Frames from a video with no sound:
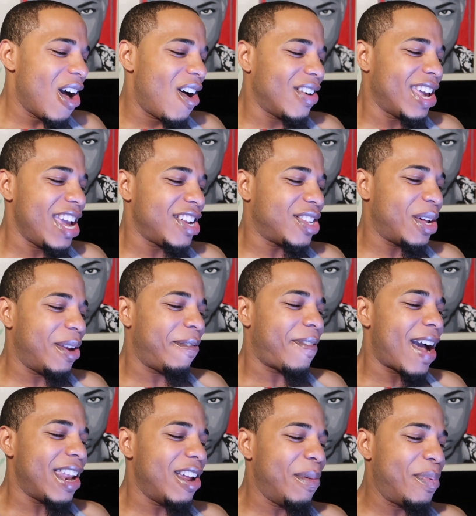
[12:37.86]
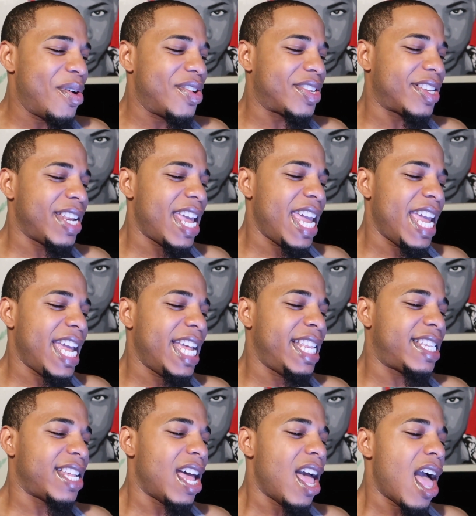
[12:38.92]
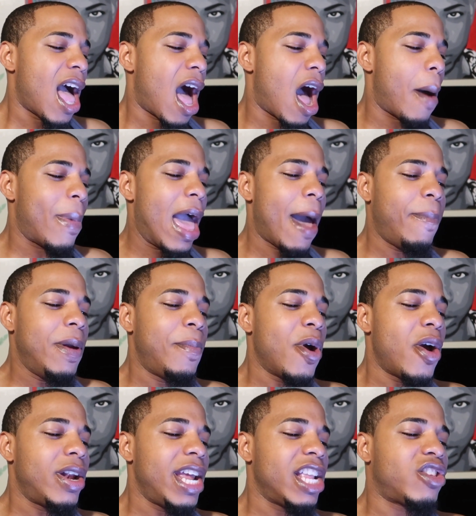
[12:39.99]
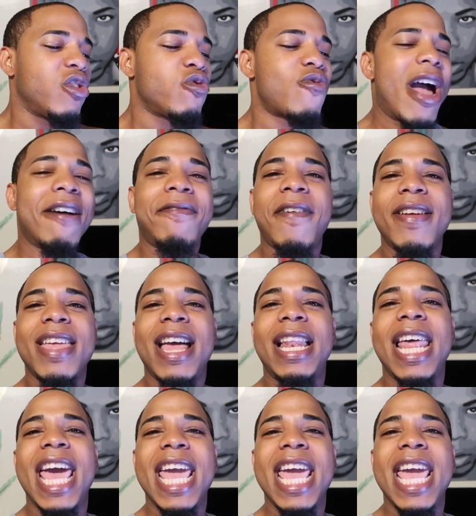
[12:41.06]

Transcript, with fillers: Okay, so the final person is happy birthday to Raphael,